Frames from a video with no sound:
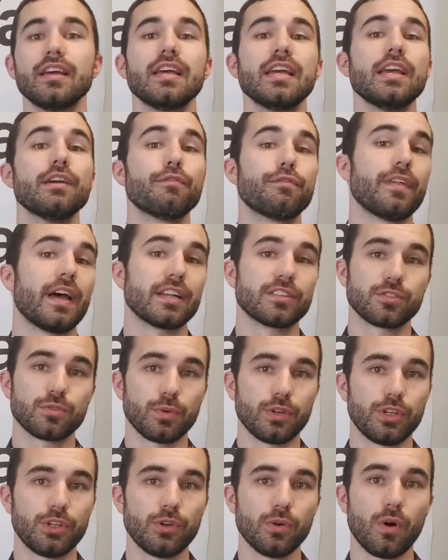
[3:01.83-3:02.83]
if that's
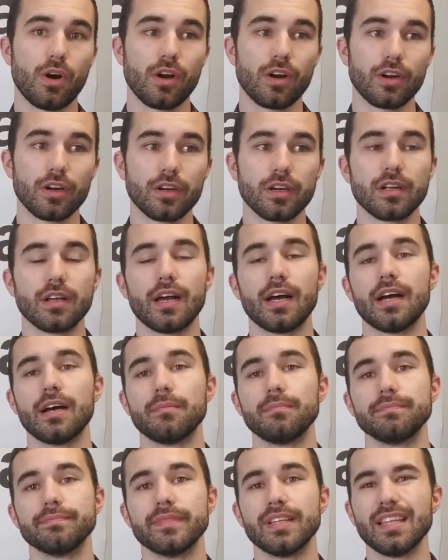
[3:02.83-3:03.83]
what you are
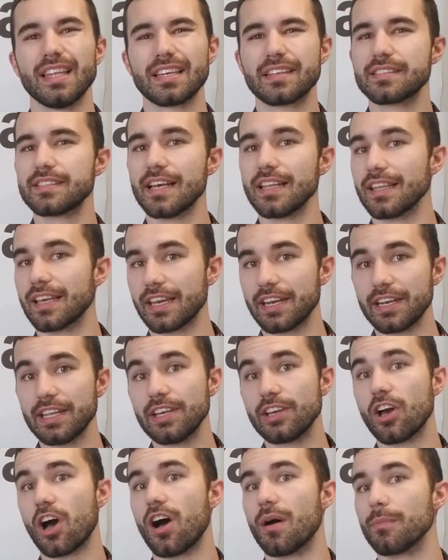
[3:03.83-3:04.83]
selling in an
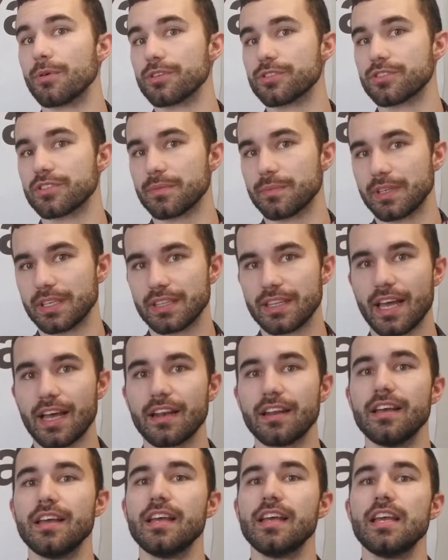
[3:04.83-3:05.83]
e-commerce or something like that.